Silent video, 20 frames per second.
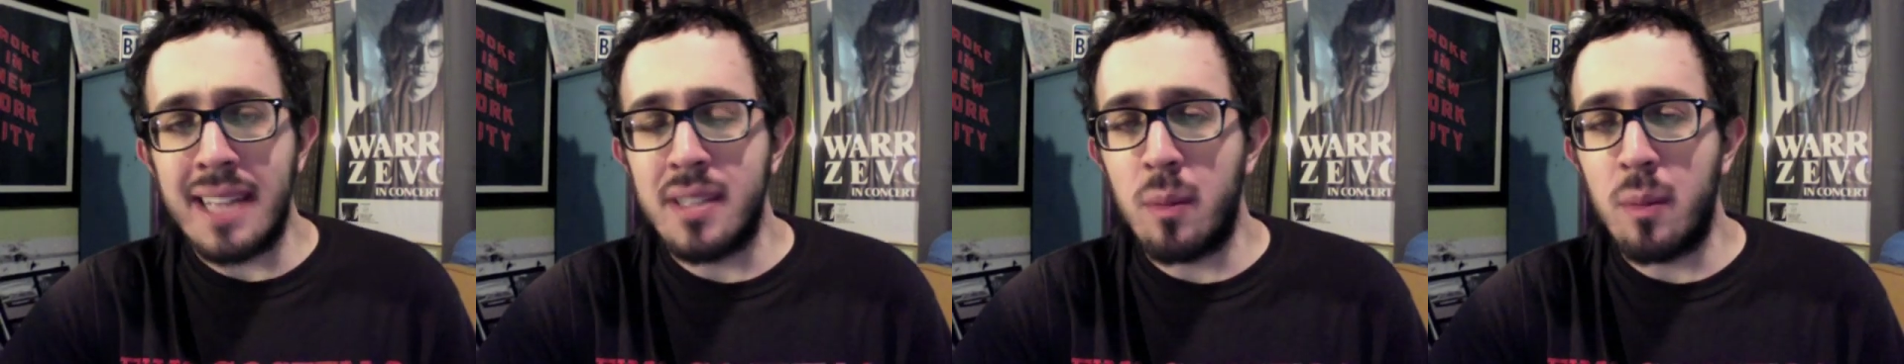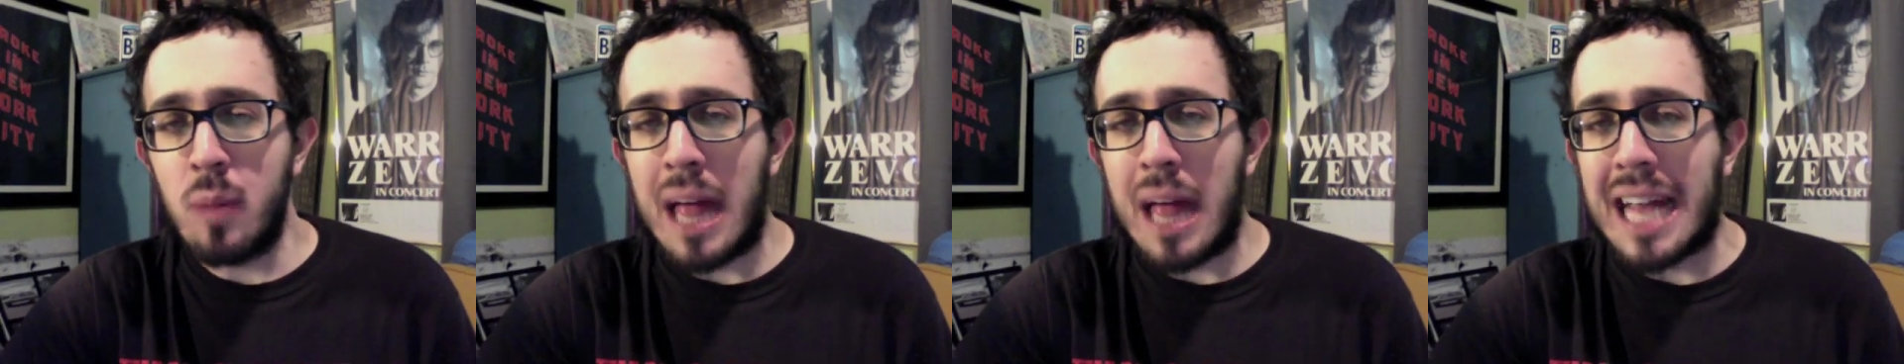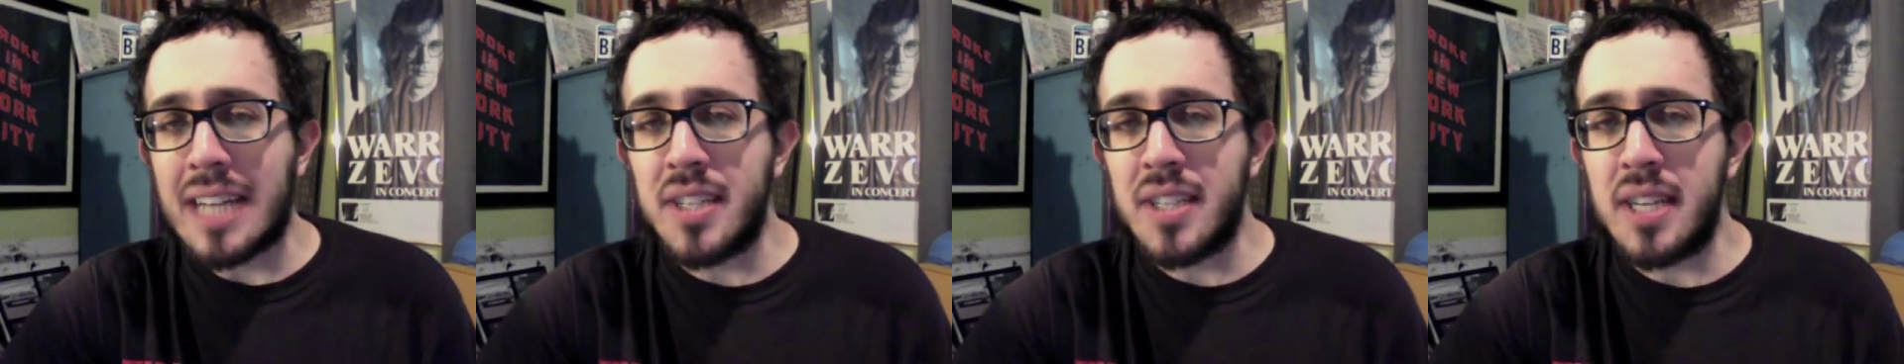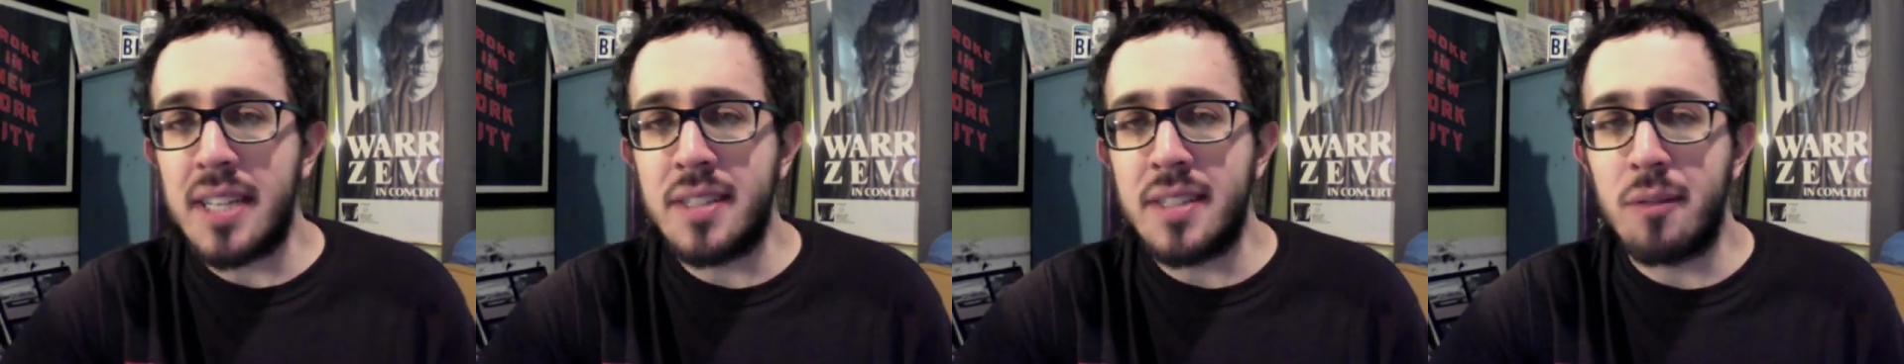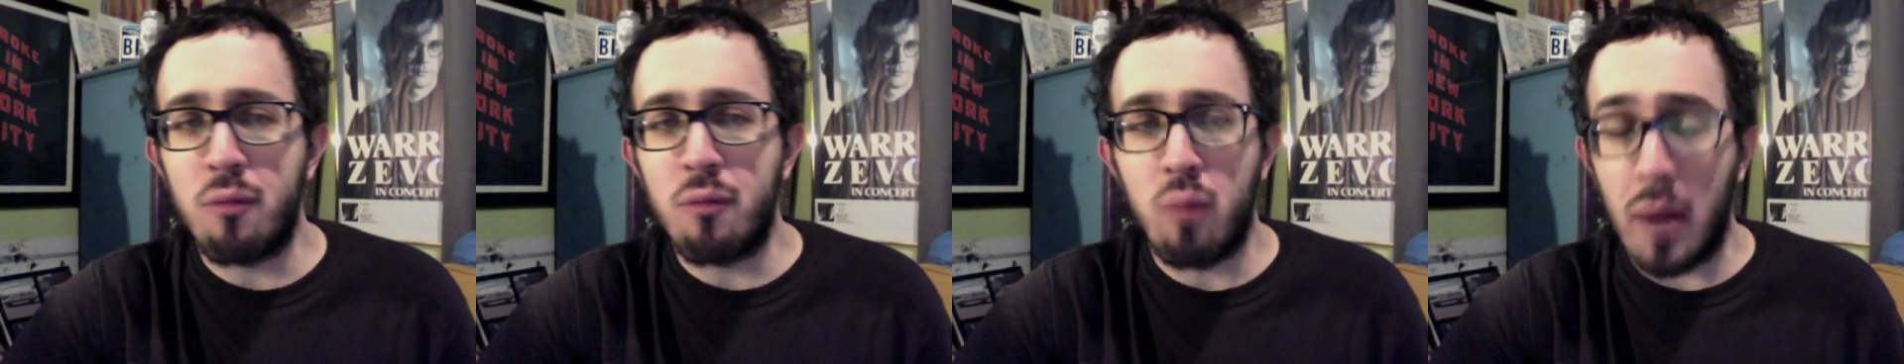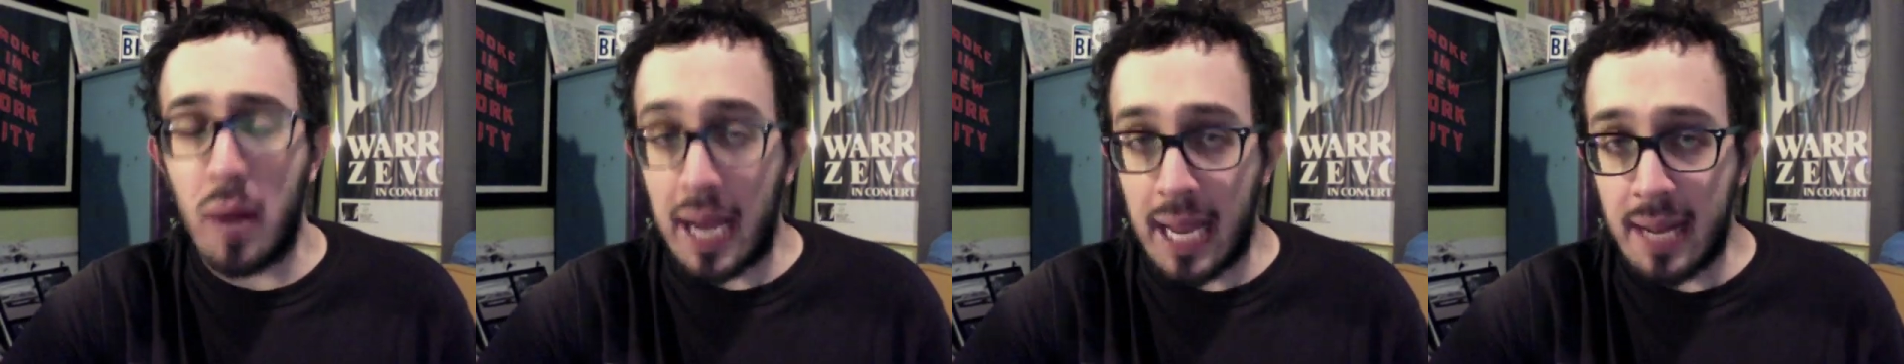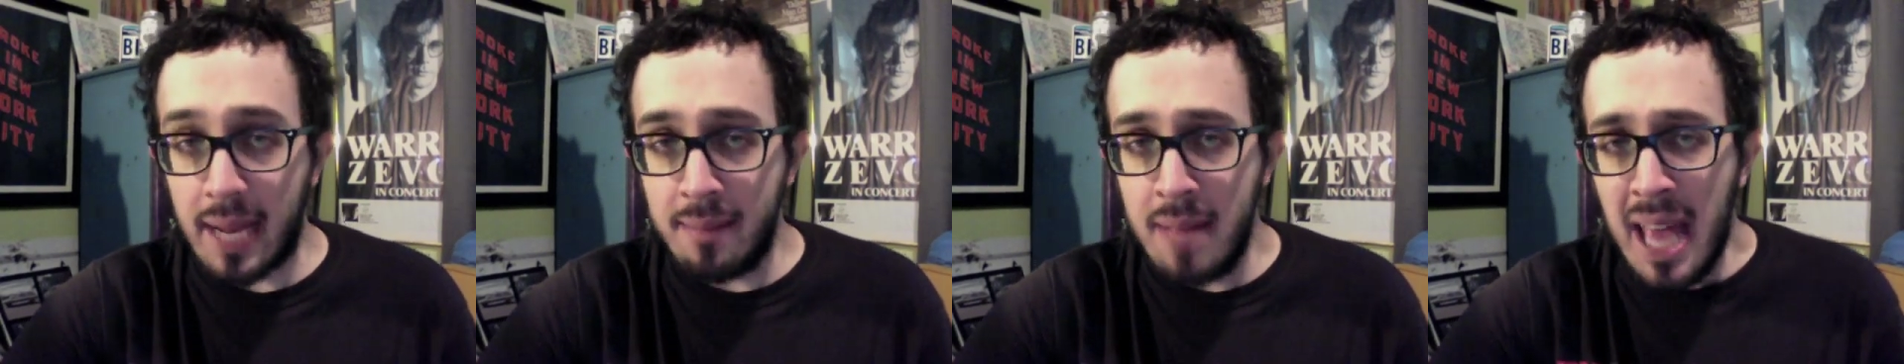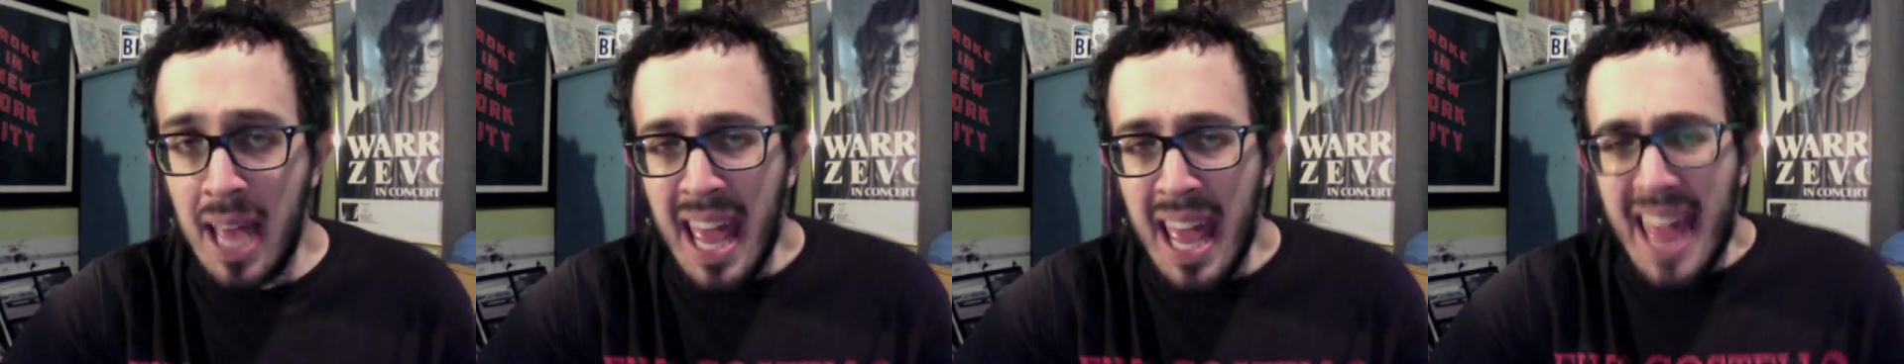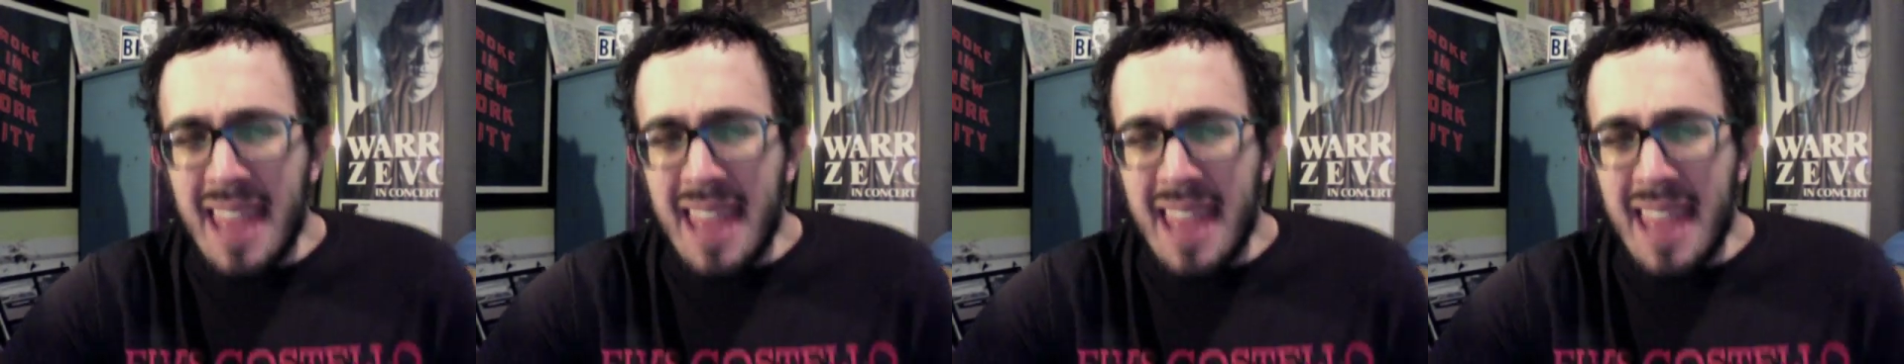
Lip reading: as the Black Sheets of Rain,